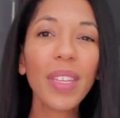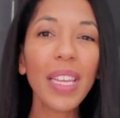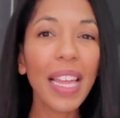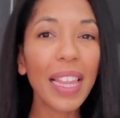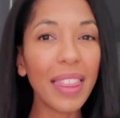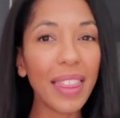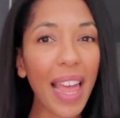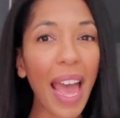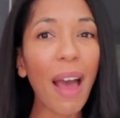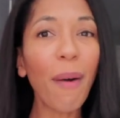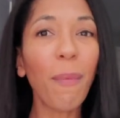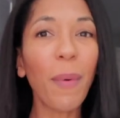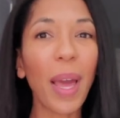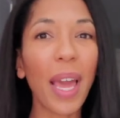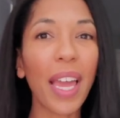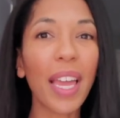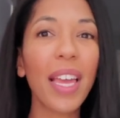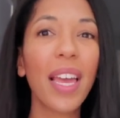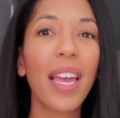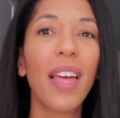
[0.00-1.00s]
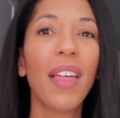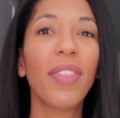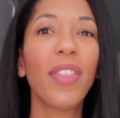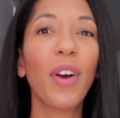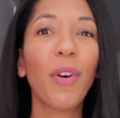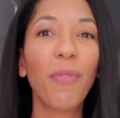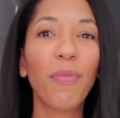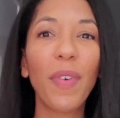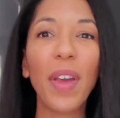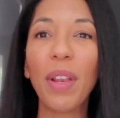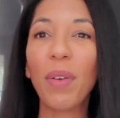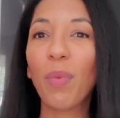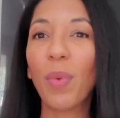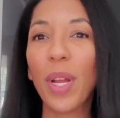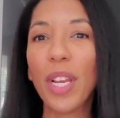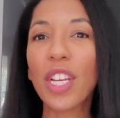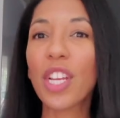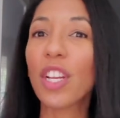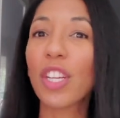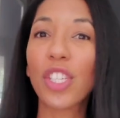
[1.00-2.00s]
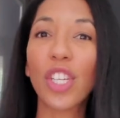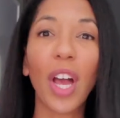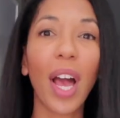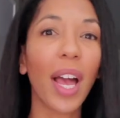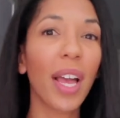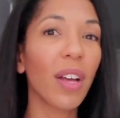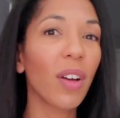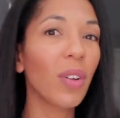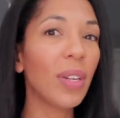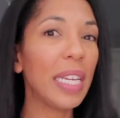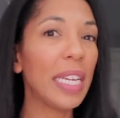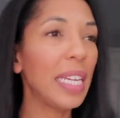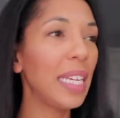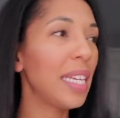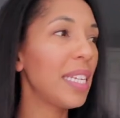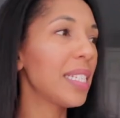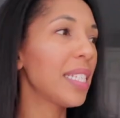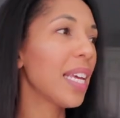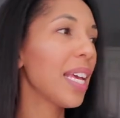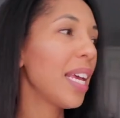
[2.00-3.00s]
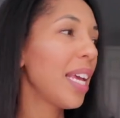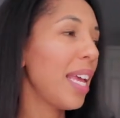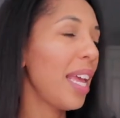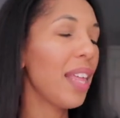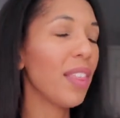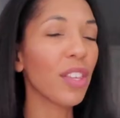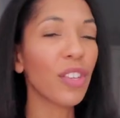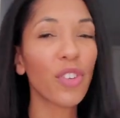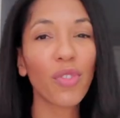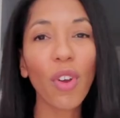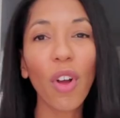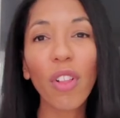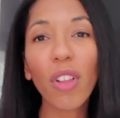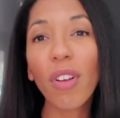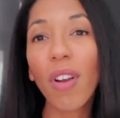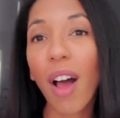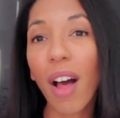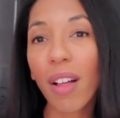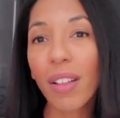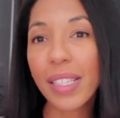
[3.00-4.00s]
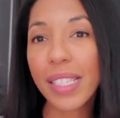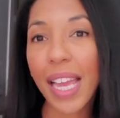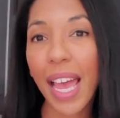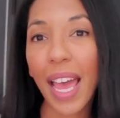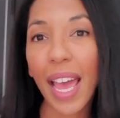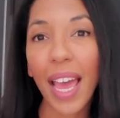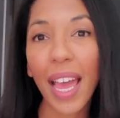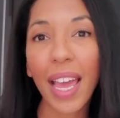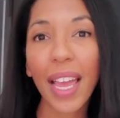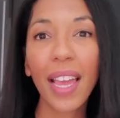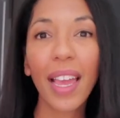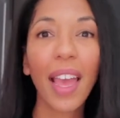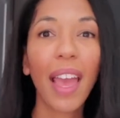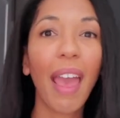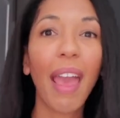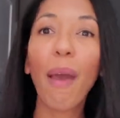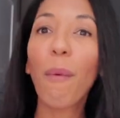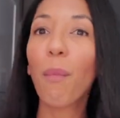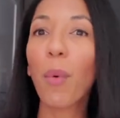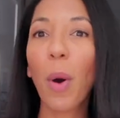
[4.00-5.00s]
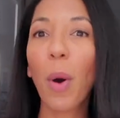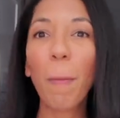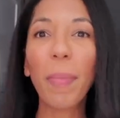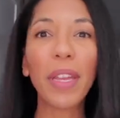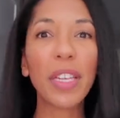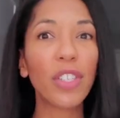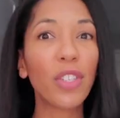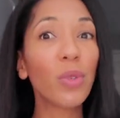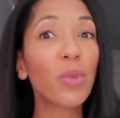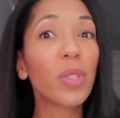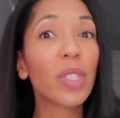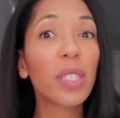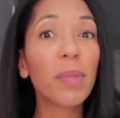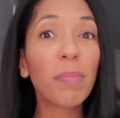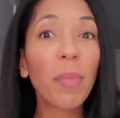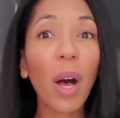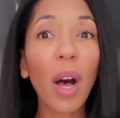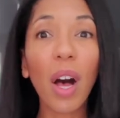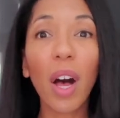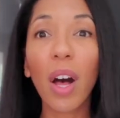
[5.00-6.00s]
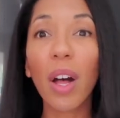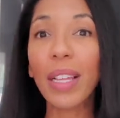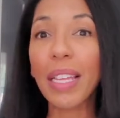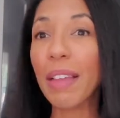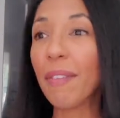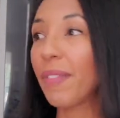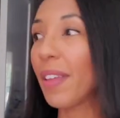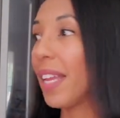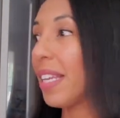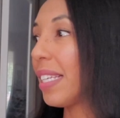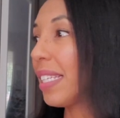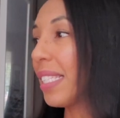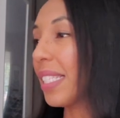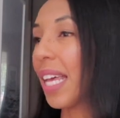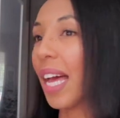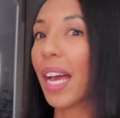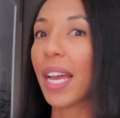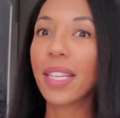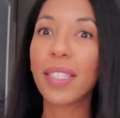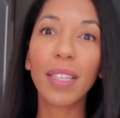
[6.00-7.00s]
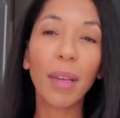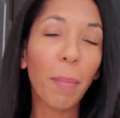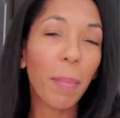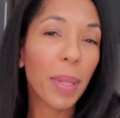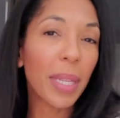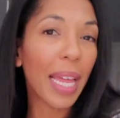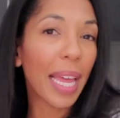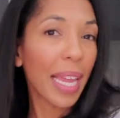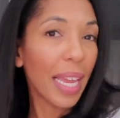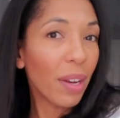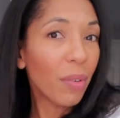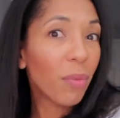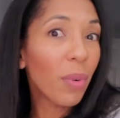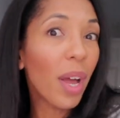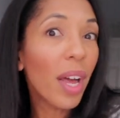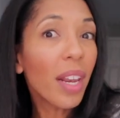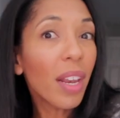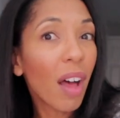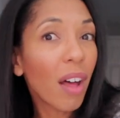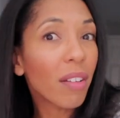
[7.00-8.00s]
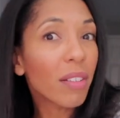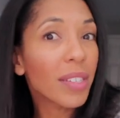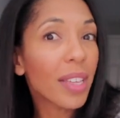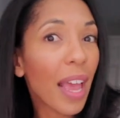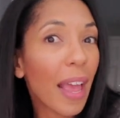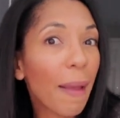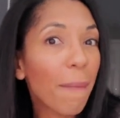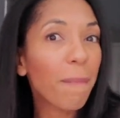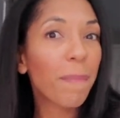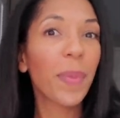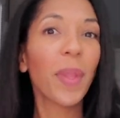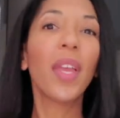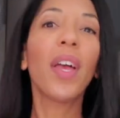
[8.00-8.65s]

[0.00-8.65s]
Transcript: That way, they'll fit when your child is in the stroller all day and won't be too small if they decide to play and run all day.